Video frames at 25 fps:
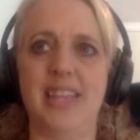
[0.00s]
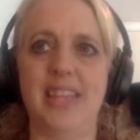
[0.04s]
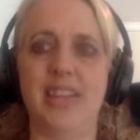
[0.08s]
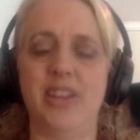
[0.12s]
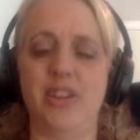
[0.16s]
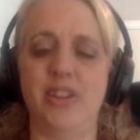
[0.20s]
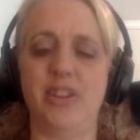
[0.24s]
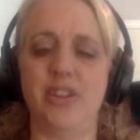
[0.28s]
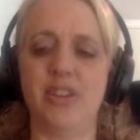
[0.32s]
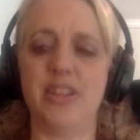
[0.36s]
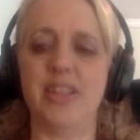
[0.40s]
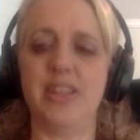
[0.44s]

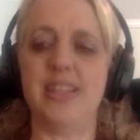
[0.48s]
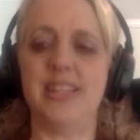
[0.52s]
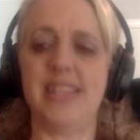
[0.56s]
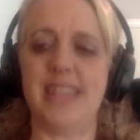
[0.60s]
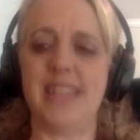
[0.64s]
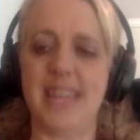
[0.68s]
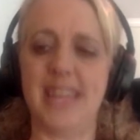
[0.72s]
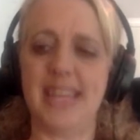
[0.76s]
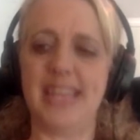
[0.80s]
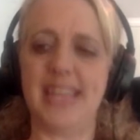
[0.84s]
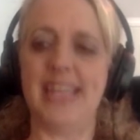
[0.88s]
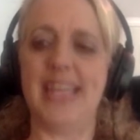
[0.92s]
good
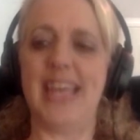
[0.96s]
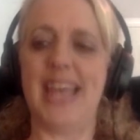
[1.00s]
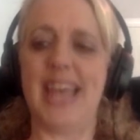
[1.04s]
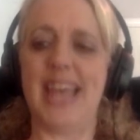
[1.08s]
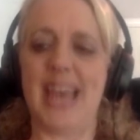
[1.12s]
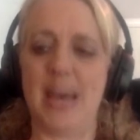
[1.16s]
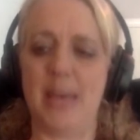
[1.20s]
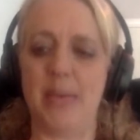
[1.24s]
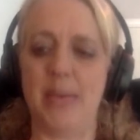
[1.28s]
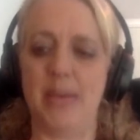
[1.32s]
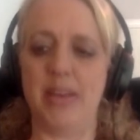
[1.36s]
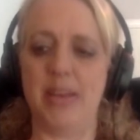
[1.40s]
daily
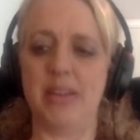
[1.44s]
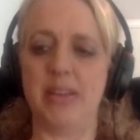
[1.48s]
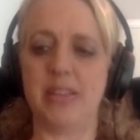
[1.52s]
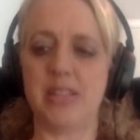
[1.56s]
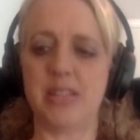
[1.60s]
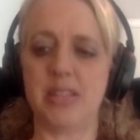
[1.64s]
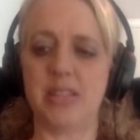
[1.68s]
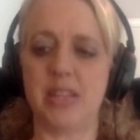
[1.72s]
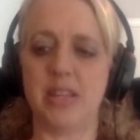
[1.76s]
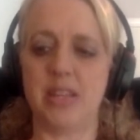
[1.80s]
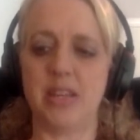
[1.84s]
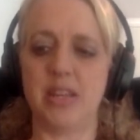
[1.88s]

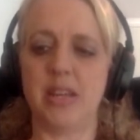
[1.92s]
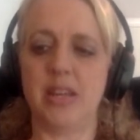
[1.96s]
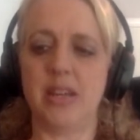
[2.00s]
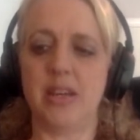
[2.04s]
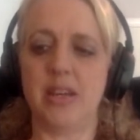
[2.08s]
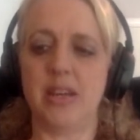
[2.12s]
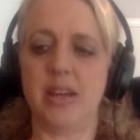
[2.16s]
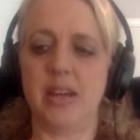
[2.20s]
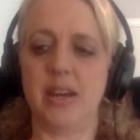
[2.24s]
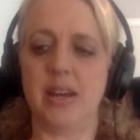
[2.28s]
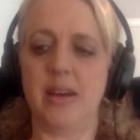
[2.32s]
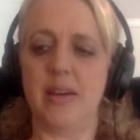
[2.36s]
habits.
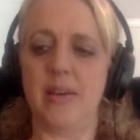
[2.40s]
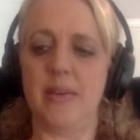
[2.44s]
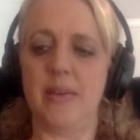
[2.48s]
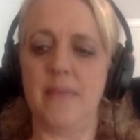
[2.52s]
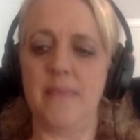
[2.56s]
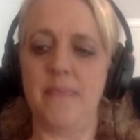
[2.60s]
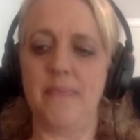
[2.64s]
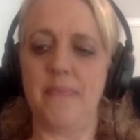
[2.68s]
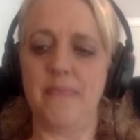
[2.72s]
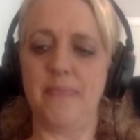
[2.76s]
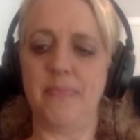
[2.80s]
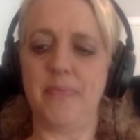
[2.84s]
Mm-hmm.
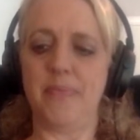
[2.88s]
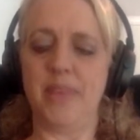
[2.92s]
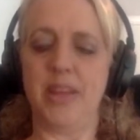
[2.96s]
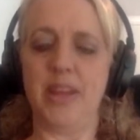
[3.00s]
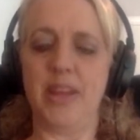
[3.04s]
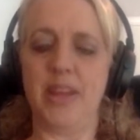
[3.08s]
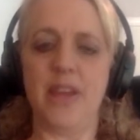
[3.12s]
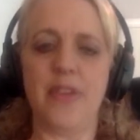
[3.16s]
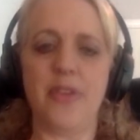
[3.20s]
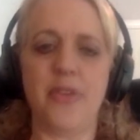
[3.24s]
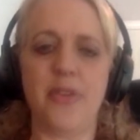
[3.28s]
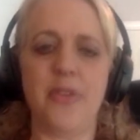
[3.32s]

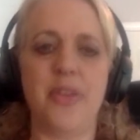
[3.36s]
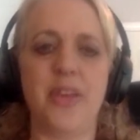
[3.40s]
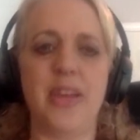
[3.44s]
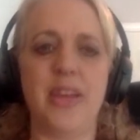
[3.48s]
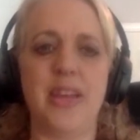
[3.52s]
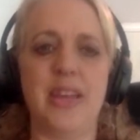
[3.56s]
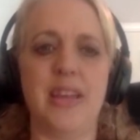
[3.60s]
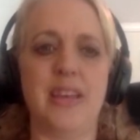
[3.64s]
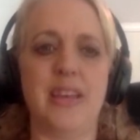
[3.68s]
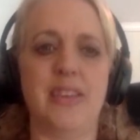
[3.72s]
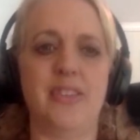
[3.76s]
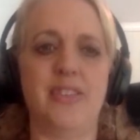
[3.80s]
Another thing
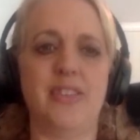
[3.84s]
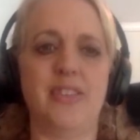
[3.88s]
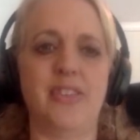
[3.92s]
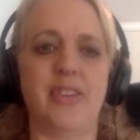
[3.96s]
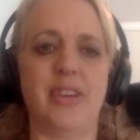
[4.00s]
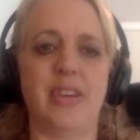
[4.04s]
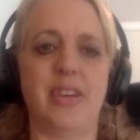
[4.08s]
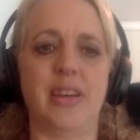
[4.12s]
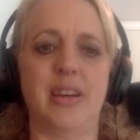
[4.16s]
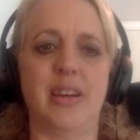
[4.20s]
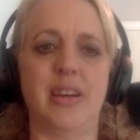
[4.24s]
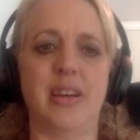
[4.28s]
is
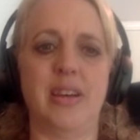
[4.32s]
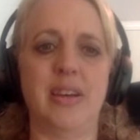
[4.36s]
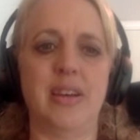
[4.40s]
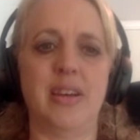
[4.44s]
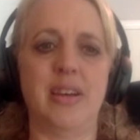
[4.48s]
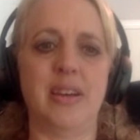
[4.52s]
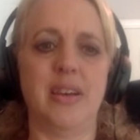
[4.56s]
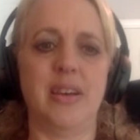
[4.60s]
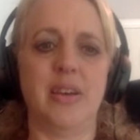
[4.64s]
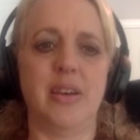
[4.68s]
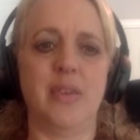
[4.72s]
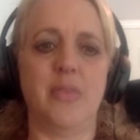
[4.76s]

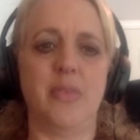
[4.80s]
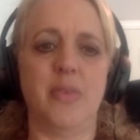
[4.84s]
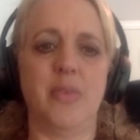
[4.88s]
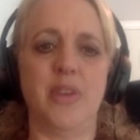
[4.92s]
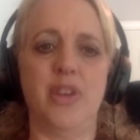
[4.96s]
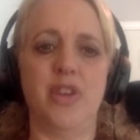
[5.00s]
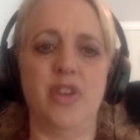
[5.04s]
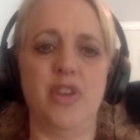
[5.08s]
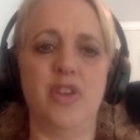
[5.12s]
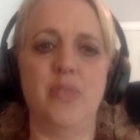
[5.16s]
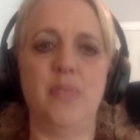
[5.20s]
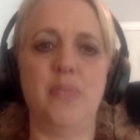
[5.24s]
when
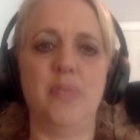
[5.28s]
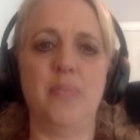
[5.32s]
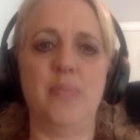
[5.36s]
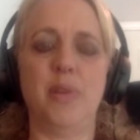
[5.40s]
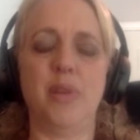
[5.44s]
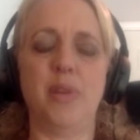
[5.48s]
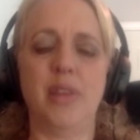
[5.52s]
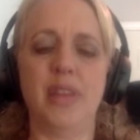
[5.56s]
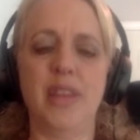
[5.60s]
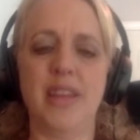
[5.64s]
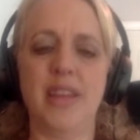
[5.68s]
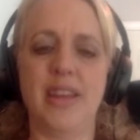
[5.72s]
you
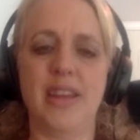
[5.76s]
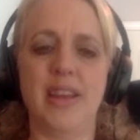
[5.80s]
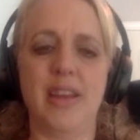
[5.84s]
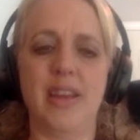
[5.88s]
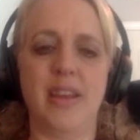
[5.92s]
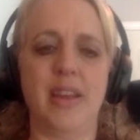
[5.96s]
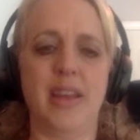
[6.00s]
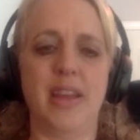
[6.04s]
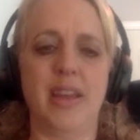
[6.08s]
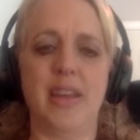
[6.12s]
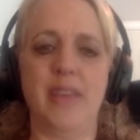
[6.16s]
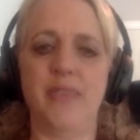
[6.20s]
pull in,
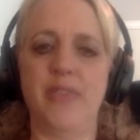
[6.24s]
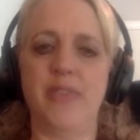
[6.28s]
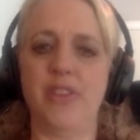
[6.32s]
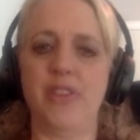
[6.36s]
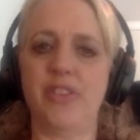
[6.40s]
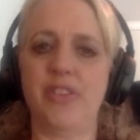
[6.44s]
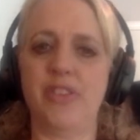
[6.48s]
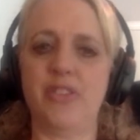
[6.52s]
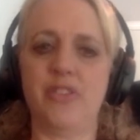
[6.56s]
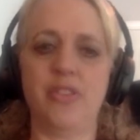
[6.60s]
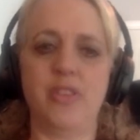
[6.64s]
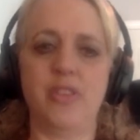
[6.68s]
if
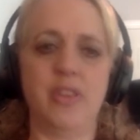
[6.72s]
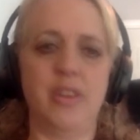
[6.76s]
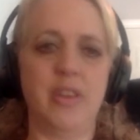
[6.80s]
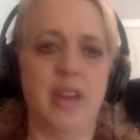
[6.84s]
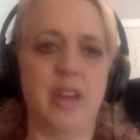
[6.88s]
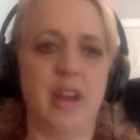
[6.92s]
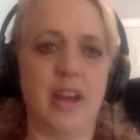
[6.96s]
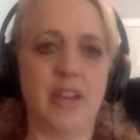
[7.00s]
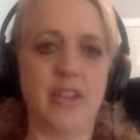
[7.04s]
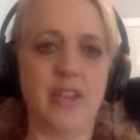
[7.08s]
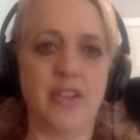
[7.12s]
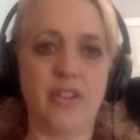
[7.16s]
it's
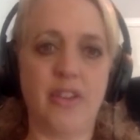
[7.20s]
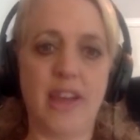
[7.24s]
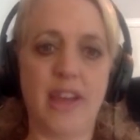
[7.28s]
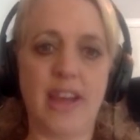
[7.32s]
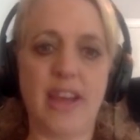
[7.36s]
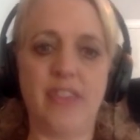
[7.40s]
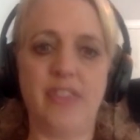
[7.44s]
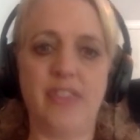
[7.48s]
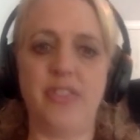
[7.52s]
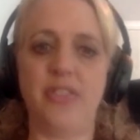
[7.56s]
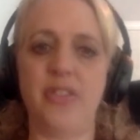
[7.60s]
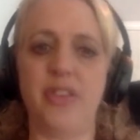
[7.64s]
not
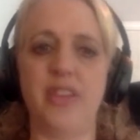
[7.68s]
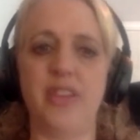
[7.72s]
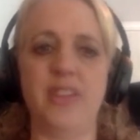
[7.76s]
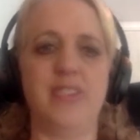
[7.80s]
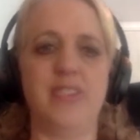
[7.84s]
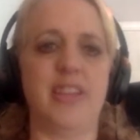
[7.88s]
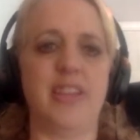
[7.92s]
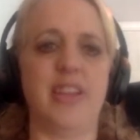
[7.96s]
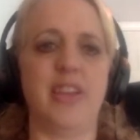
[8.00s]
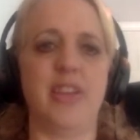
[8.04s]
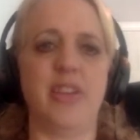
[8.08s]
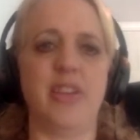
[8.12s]
trash, things
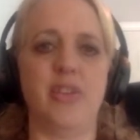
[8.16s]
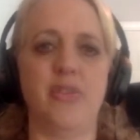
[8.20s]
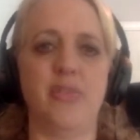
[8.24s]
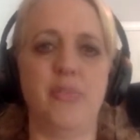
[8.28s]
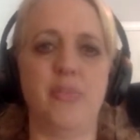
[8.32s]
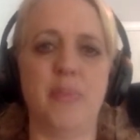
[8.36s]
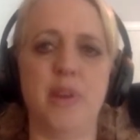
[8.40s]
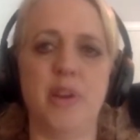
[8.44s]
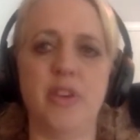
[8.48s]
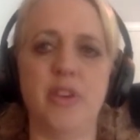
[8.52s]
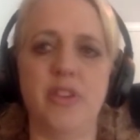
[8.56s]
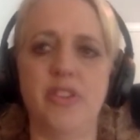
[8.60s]
that you've
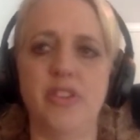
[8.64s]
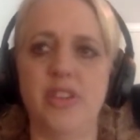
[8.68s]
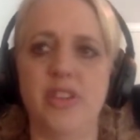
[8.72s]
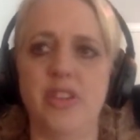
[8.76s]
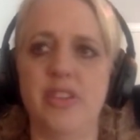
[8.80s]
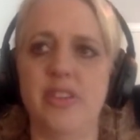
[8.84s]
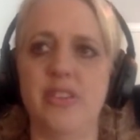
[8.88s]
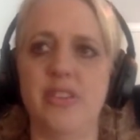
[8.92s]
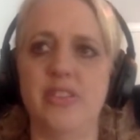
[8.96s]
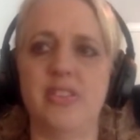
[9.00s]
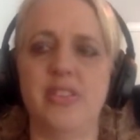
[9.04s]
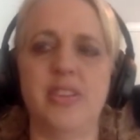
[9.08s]

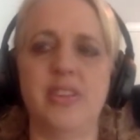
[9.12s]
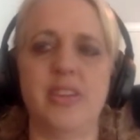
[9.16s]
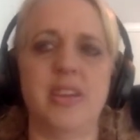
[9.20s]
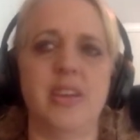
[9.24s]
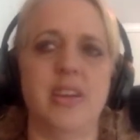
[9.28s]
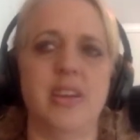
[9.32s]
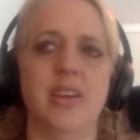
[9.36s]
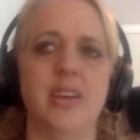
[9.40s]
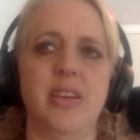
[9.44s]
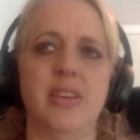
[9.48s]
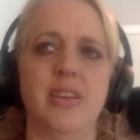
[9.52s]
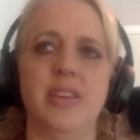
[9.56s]
purchased,
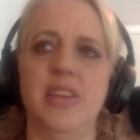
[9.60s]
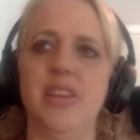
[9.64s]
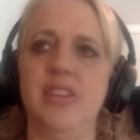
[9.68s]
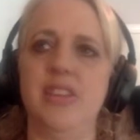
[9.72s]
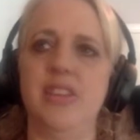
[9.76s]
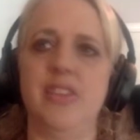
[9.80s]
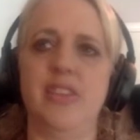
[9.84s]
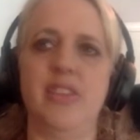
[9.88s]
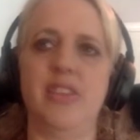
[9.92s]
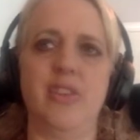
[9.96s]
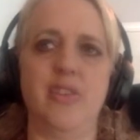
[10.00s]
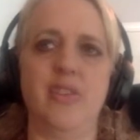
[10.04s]
things
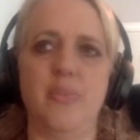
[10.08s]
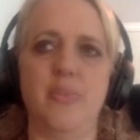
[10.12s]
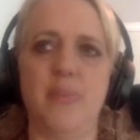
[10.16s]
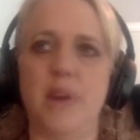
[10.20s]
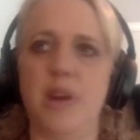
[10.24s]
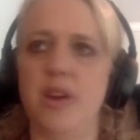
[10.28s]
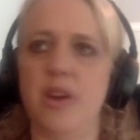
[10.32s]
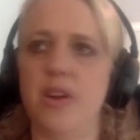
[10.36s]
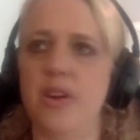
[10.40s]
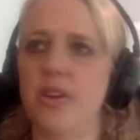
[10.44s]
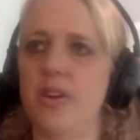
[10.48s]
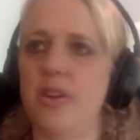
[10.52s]
that you've
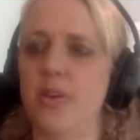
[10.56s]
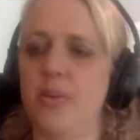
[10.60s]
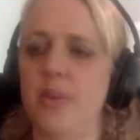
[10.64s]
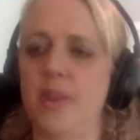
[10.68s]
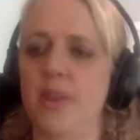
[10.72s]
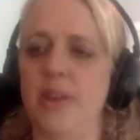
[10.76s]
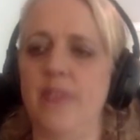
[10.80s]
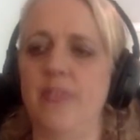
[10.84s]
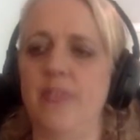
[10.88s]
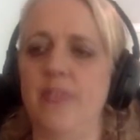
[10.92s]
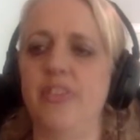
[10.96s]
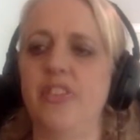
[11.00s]
borrowed or
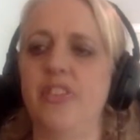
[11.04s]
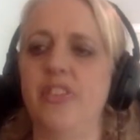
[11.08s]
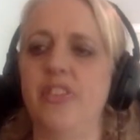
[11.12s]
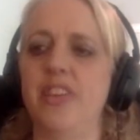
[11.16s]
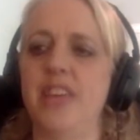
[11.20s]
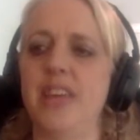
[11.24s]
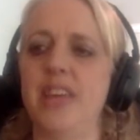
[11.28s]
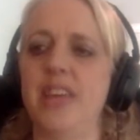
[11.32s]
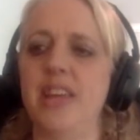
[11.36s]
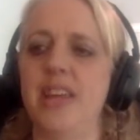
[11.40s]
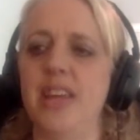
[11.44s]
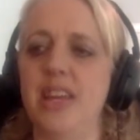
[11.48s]
whatever, just
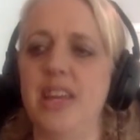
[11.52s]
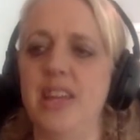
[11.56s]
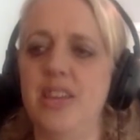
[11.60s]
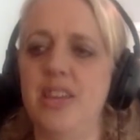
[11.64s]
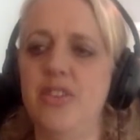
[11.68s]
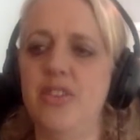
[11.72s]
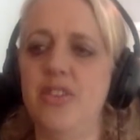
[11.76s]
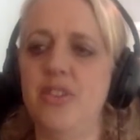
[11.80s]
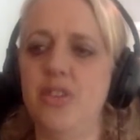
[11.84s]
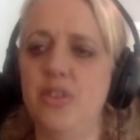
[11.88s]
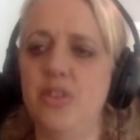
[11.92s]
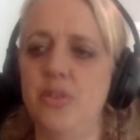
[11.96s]
get
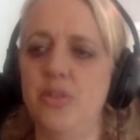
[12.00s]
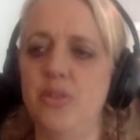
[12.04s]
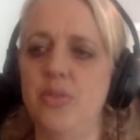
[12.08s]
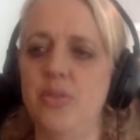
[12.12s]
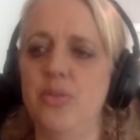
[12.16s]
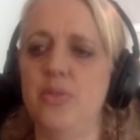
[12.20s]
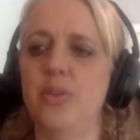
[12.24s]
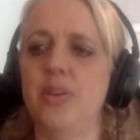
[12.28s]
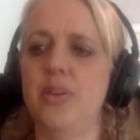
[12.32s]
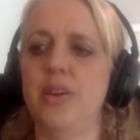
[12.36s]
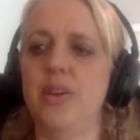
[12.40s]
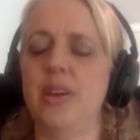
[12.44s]

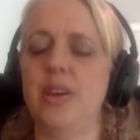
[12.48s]
into